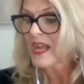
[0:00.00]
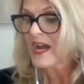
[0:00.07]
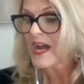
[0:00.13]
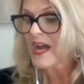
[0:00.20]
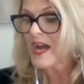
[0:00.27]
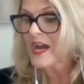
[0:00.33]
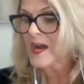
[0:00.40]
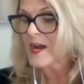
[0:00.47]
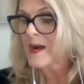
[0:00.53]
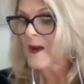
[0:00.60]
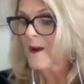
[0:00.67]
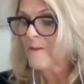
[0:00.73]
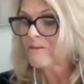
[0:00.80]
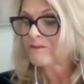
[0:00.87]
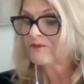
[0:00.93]

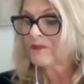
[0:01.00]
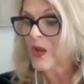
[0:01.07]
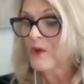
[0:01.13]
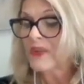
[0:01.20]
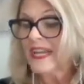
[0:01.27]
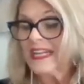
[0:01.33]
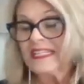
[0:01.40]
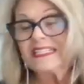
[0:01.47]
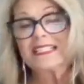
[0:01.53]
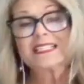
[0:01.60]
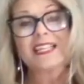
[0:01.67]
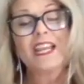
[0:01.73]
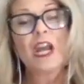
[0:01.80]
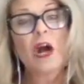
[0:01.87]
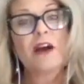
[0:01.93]
Okay, and
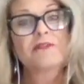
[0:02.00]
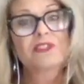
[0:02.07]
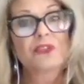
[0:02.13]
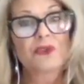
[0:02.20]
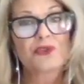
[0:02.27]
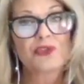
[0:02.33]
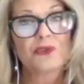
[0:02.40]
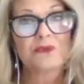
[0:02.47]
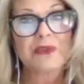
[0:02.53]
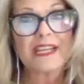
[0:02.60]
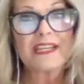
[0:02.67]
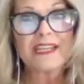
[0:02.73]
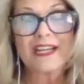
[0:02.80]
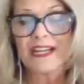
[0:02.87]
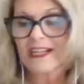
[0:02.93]
stay off social
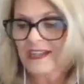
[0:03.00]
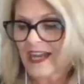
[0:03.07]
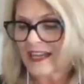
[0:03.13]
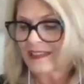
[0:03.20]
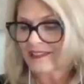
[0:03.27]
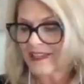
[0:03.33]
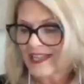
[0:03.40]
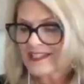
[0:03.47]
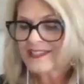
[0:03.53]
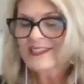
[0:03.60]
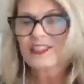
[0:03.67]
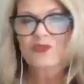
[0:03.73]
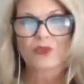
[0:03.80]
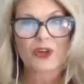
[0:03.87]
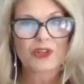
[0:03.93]
media unless
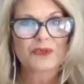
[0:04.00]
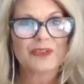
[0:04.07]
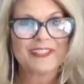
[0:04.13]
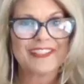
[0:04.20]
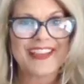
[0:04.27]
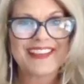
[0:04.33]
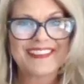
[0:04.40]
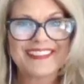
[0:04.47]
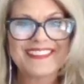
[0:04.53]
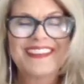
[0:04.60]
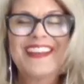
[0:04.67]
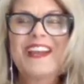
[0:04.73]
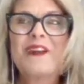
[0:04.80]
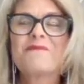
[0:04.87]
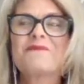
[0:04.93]
it's work related,
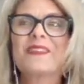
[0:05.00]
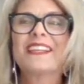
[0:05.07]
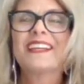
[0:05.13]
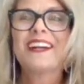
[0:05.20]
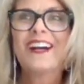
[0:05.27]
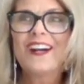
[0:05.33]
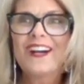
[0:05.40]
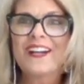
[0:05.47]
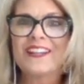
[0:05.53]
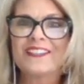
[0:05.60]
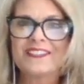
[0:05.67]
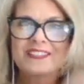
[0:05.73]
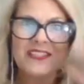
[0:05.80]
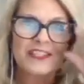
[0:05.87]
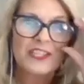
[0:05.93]

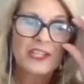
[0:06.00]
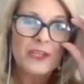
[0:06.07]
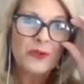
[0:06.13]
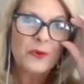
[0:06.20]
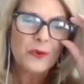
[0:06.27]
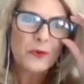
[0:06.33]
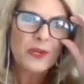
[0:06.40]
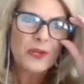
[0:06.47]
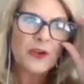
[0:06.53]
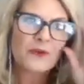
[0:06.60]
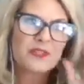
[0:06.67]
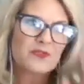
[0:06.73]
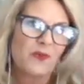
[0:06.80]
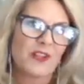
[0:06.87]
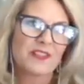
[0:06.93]
because you know
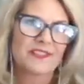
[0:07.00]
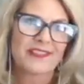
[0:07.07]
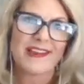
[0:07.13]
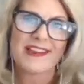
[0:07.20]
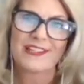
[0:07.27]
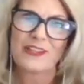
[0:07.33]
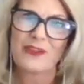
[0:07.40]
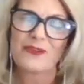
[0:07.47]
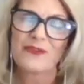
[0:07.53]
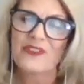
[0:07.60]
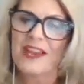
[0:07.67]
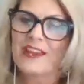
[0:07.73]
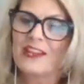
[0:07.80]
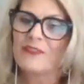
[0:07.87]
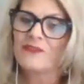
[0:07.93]
as well as I do
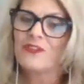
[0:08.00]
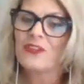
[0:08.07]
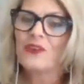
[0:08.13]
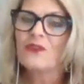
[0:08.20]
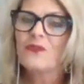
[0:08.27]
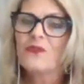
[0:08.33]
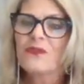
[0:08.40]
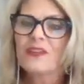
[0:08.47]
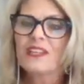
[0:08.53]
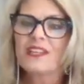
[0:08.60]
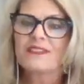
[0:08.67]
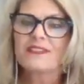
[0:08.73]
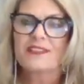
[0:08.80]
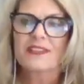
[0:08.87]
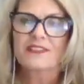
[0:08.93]
that if you
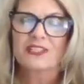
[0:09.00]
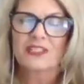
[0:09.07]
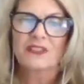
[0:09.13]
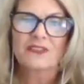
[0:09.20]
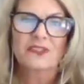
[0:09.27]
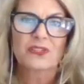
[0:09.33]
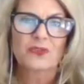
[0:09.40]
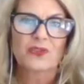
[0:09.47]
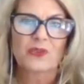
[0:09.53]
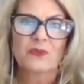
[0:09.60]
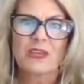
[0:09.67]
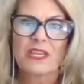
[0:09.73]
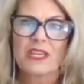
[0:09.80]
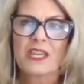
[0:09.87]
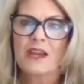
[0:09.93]
get sucked into social
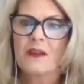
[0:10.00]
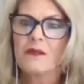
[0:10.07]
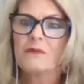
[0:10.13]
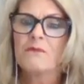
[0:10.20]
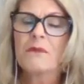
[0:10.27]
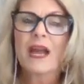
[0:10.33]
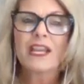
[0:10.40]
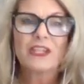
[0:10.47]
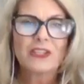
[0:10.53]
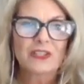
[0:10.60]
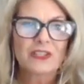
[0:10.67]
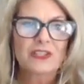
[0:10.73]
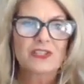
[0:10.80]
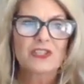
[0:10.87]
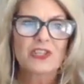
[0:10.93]
media, my
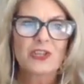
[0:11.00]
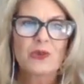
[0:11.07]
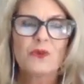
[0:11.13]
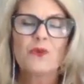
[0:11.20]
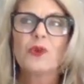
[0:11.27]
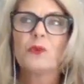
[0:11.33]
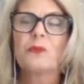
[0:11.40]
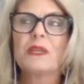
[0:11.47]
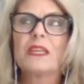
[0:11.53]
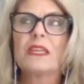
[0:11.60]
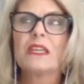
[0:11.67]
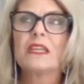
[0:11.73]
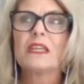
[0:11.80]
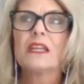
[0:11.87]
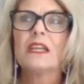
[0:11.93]
goodness, you will
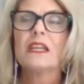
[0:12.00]
be